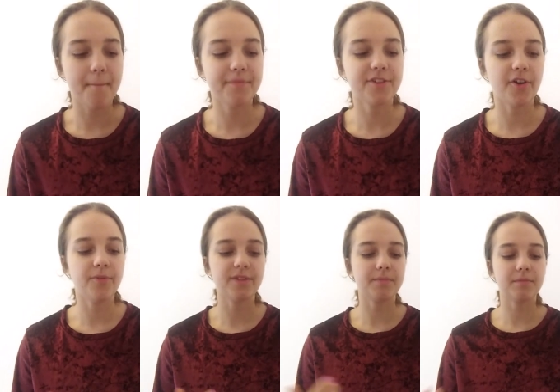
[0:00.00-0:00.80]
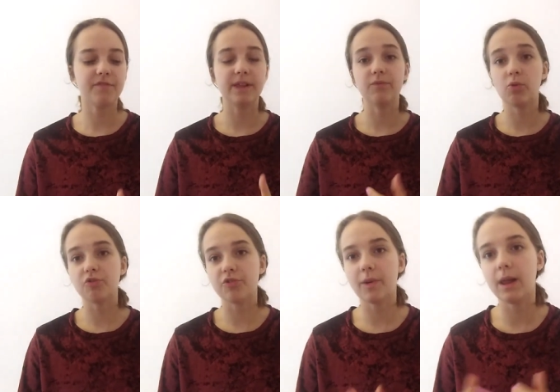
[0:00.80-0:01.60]
So sometimes the feel of
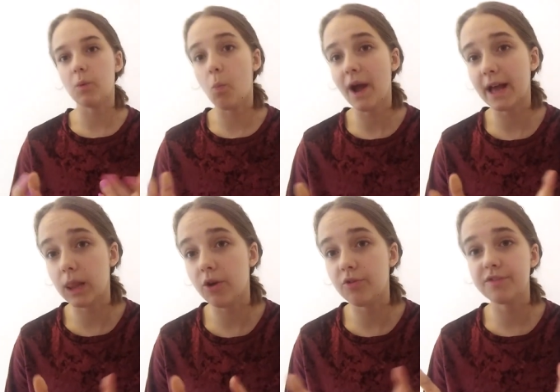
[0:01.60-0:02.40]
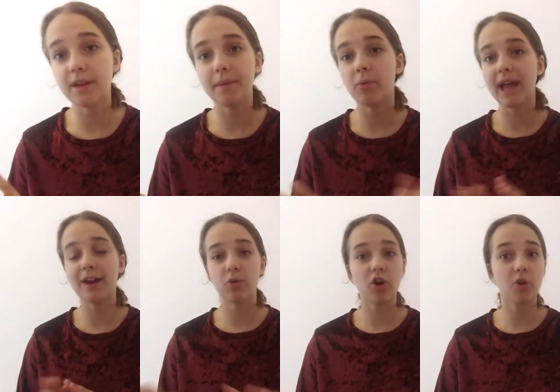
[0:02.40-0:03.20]
water as well, and wet clothes. Some people
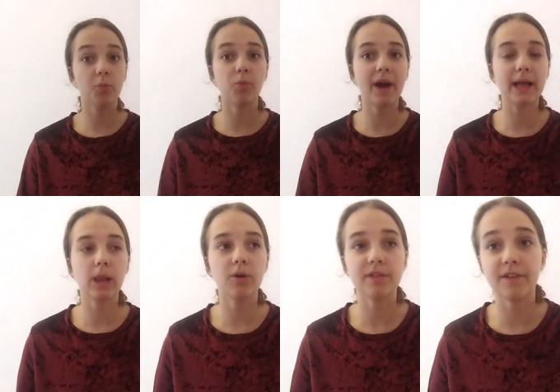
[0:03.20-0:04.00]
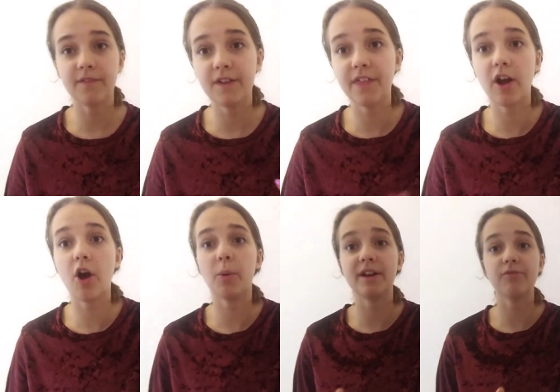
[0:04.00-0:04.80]
cannot cope with wet clothes. Like if they go
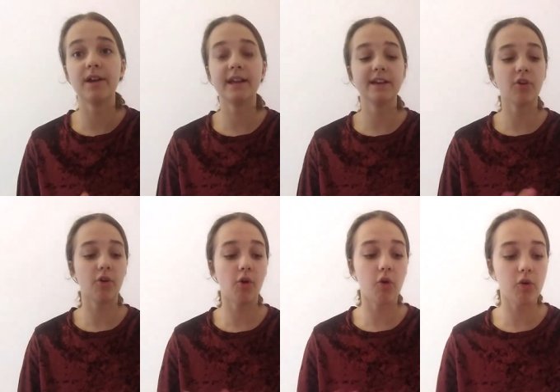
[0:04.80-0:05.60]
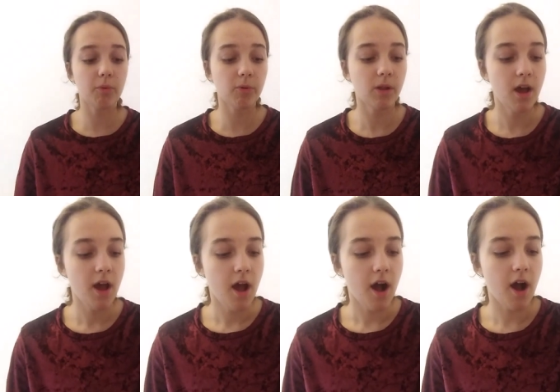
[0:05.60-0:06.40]
out when it's raining, it's horrible.
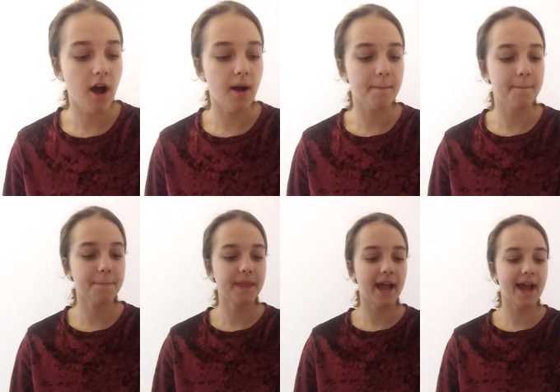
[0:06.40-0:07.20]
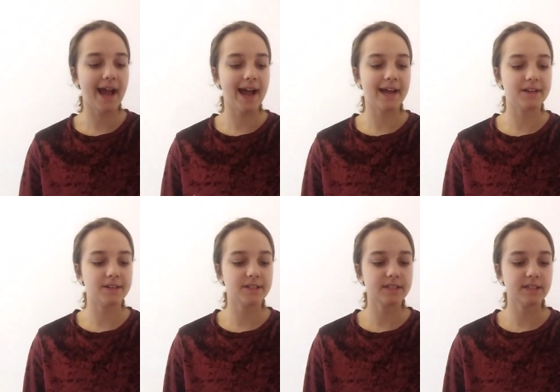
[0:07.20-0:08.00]

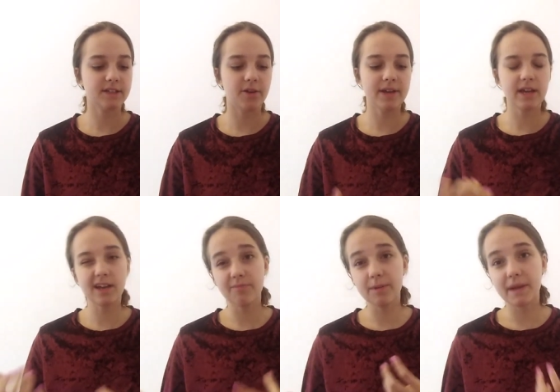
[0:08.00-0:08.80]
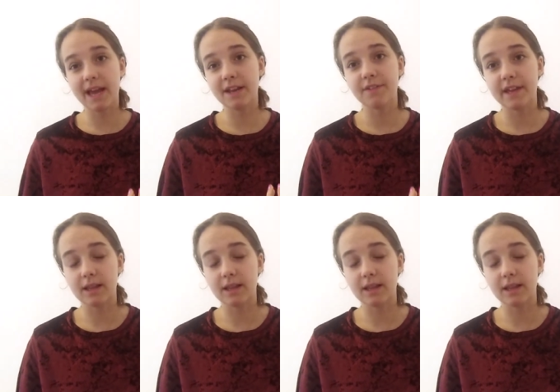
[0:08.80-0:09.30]
And you know, it can really be anything.